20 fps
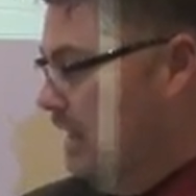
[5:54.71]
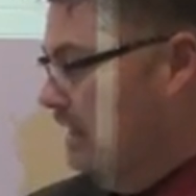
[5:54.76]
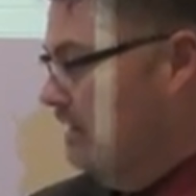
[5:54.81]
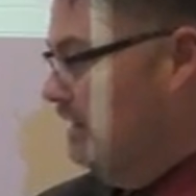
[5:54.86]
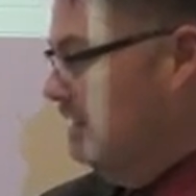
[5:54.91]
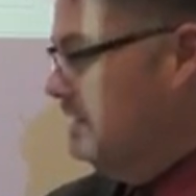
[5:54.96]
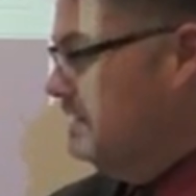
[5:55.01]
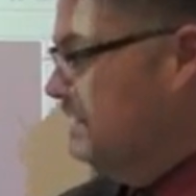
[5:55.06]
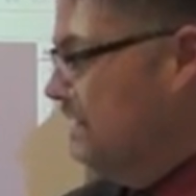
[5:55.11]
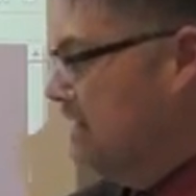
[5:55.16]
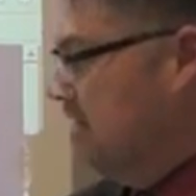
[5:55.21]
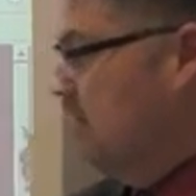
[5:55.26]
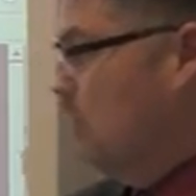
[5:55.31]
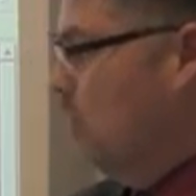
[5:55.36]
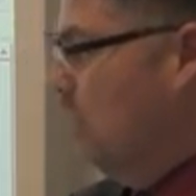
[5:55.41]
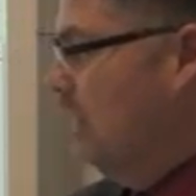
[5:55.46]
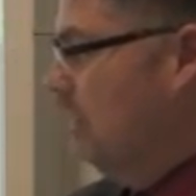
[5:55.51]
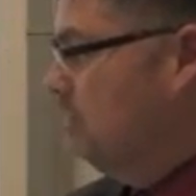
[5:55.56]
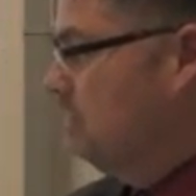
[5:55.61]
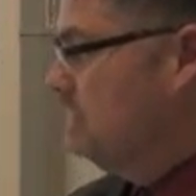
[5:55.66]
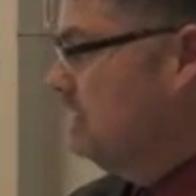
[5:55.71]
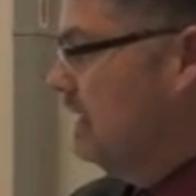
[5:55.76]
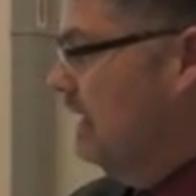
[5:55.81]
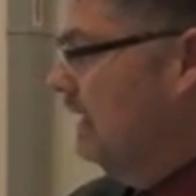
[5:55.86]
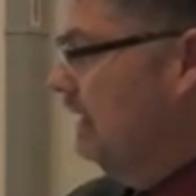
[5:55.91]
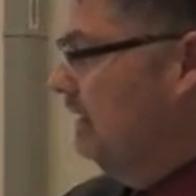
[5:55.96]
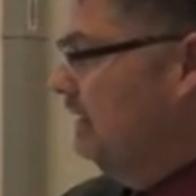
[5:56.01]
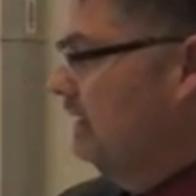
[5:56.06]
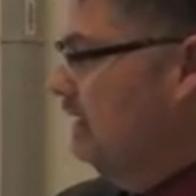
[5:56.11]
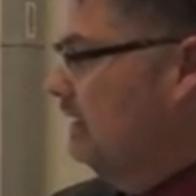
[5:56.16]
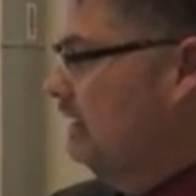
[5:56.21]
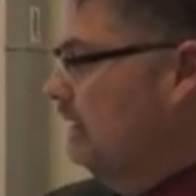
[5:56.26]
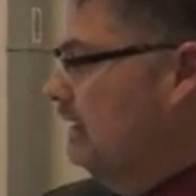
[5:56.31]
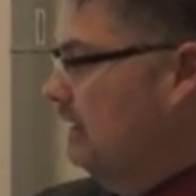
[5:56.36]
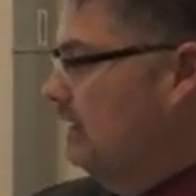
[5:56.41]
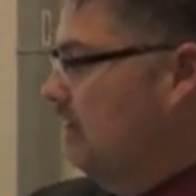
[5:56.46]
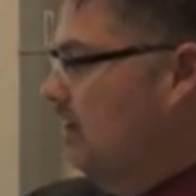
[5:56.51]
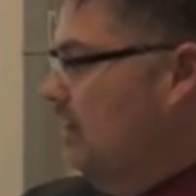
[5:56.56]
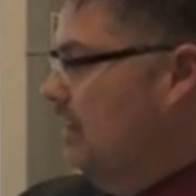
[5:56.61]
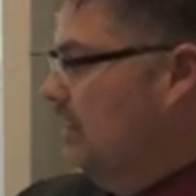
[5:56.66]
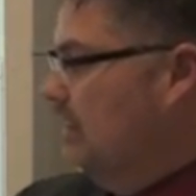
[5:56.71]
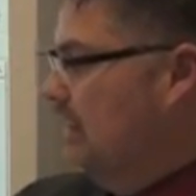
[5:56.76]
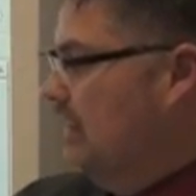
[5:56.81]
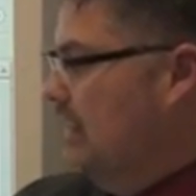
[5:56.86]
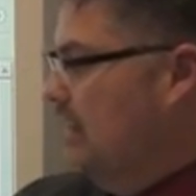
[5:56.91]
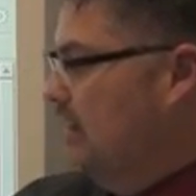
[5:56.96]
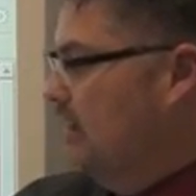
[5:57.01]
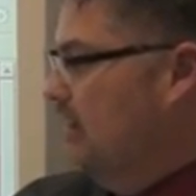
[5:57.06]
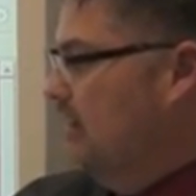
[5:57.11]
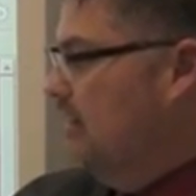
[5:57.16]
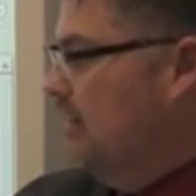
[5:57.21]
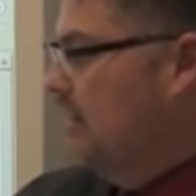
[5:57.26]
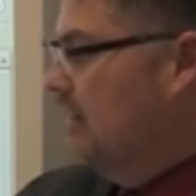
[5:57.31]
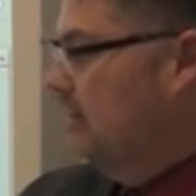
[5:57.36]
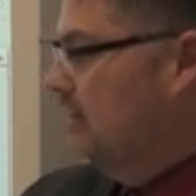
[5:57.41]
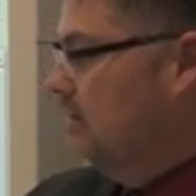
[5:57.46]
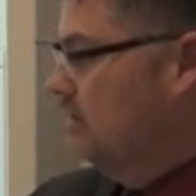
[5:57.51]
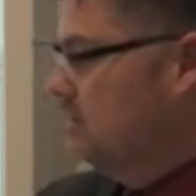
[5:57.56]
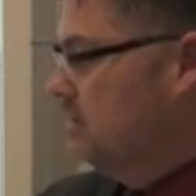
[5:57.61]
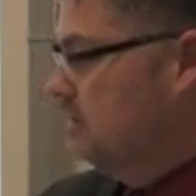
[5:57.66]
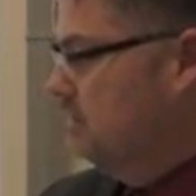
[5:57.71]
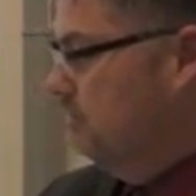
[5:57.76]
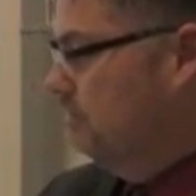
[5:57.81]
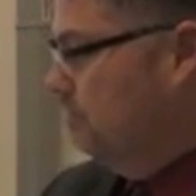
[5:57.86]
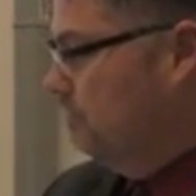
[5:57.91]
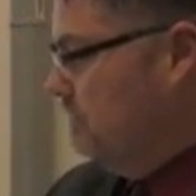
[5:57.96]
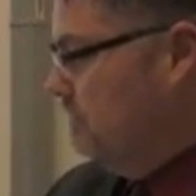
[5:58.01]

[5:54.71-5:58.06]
This is the website. You click on calculators,